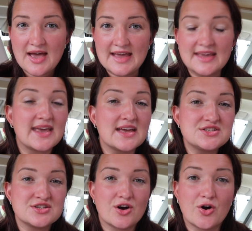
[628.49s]

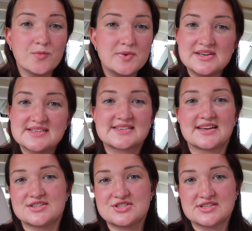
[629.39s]
engage in open
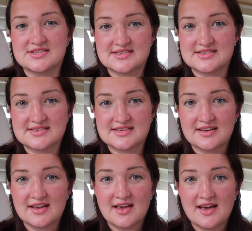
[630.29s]
discussions,
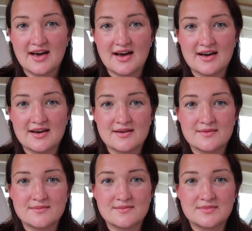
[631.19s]

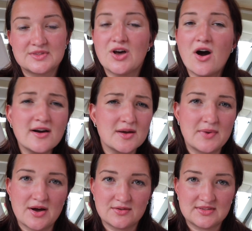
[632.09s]
talk
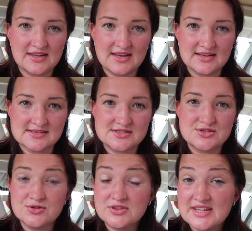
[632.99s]
about things,
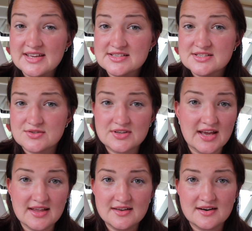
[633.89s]
do things
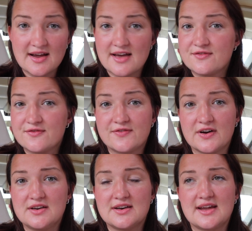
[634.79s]
together, have
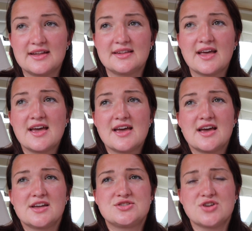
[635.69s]
fun, and
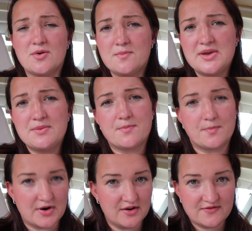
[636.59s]
don't be
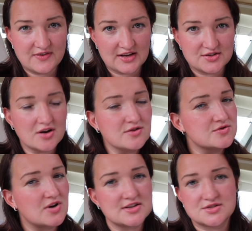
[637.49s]
perfect. Don't
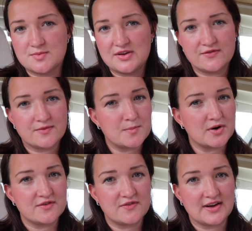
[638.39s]
try to be
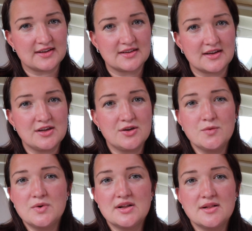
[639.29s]
perfect. You
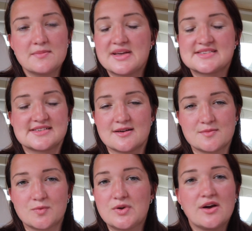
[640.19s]
will mess
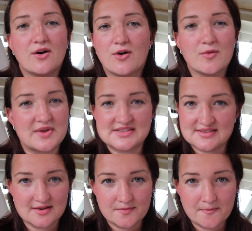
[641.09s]
up. We all mess
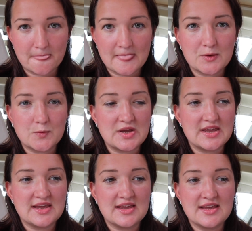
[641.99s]
up.
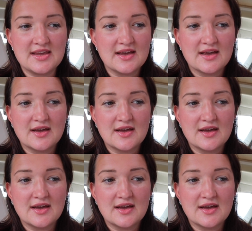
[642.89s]
We